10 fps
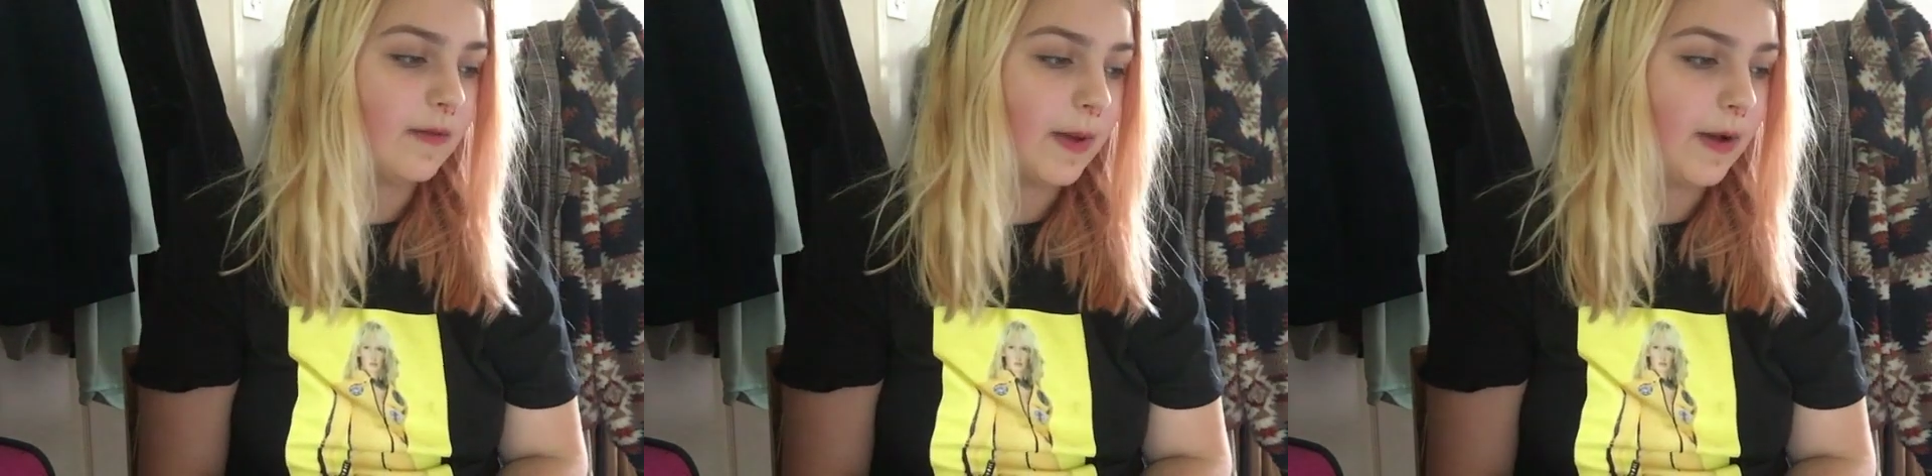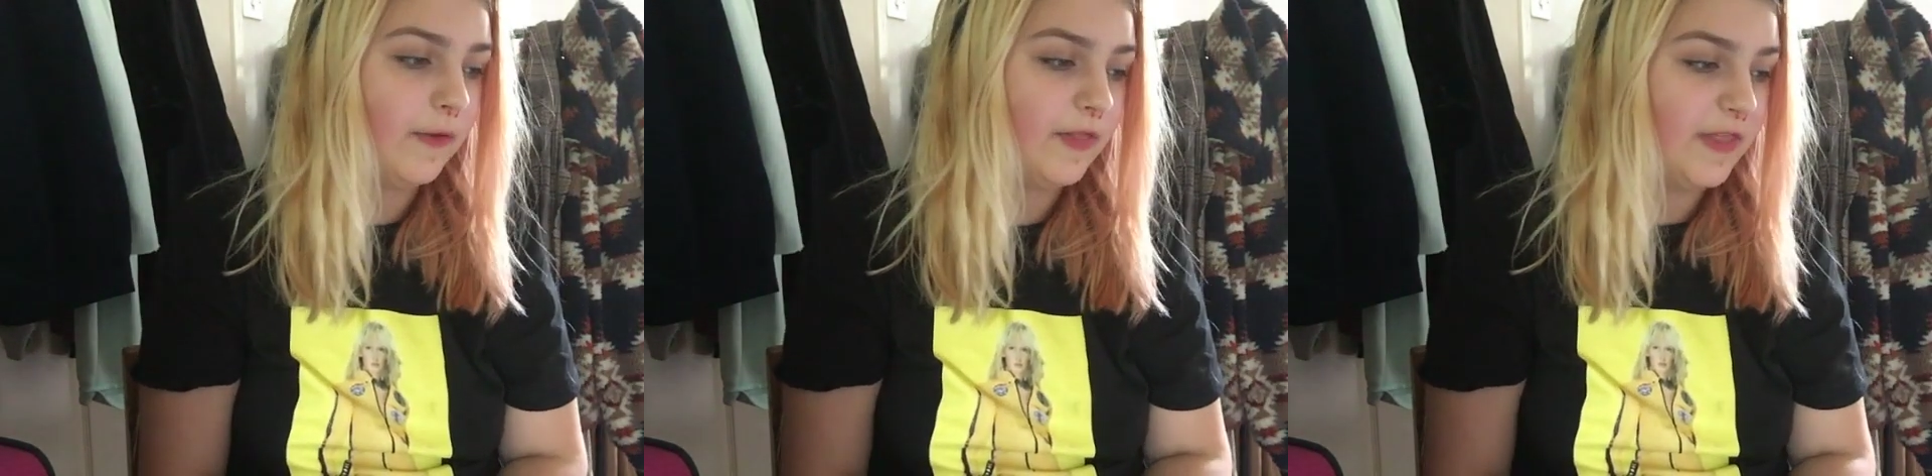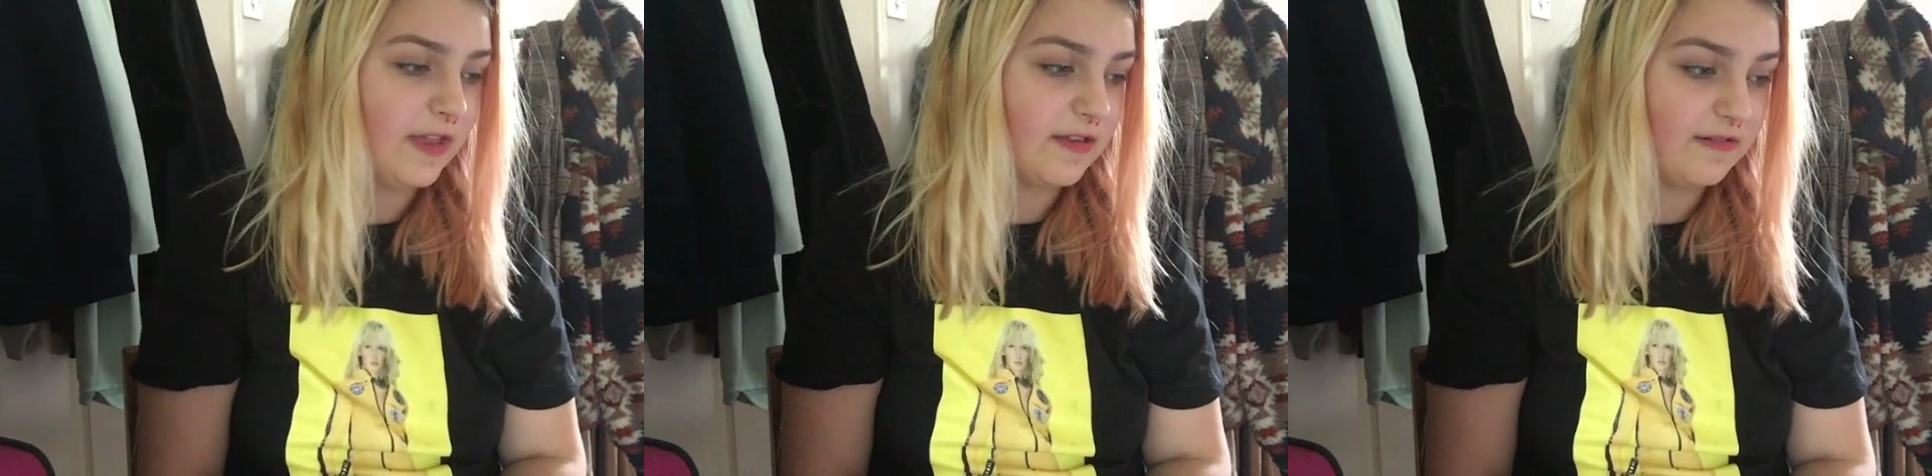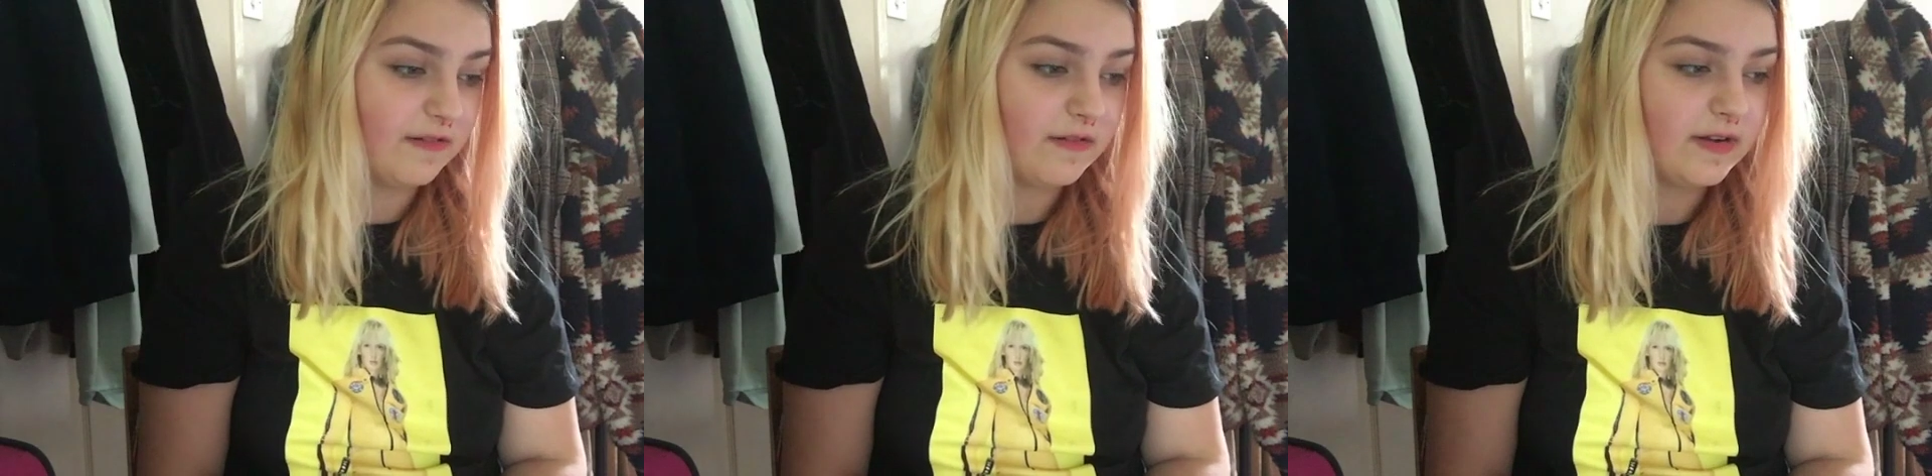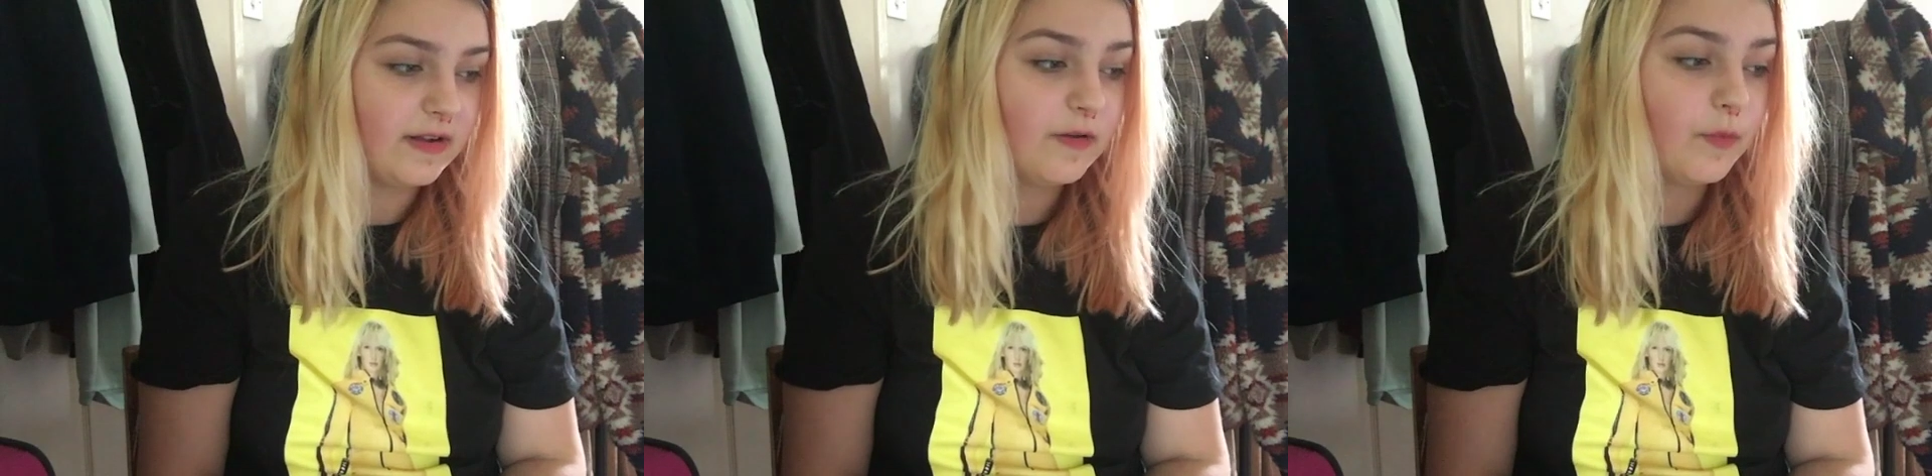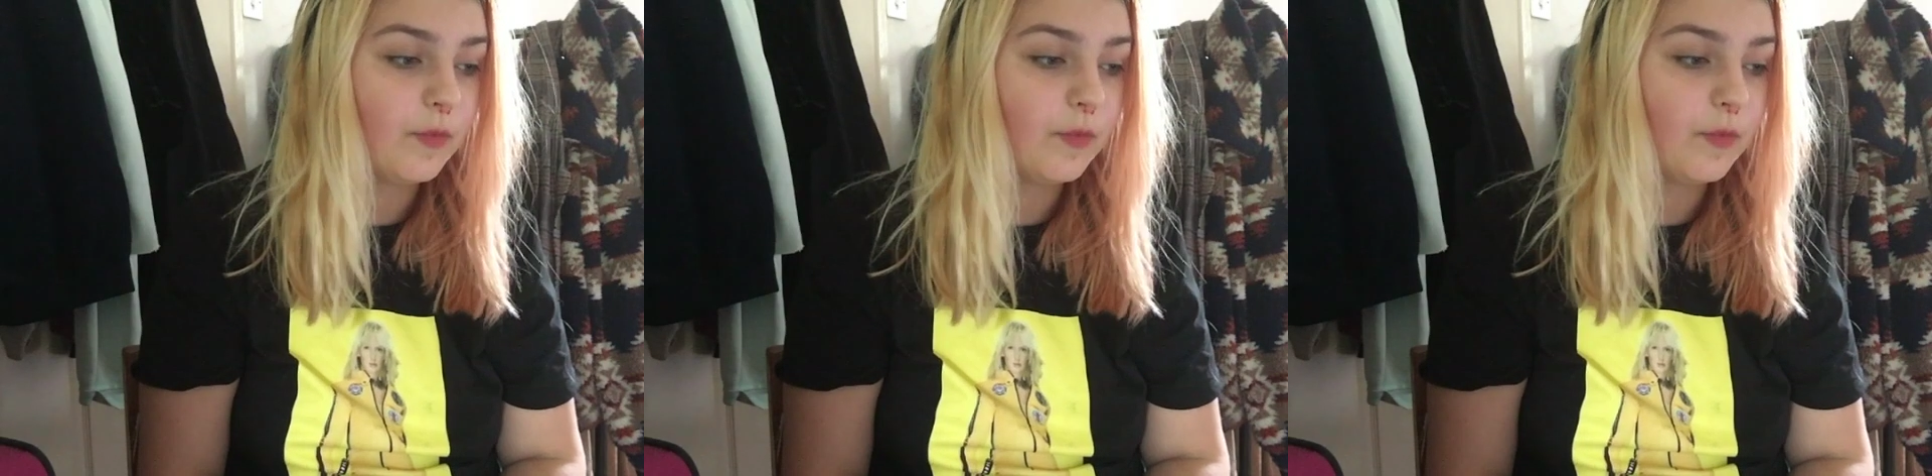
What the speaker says: about this drawing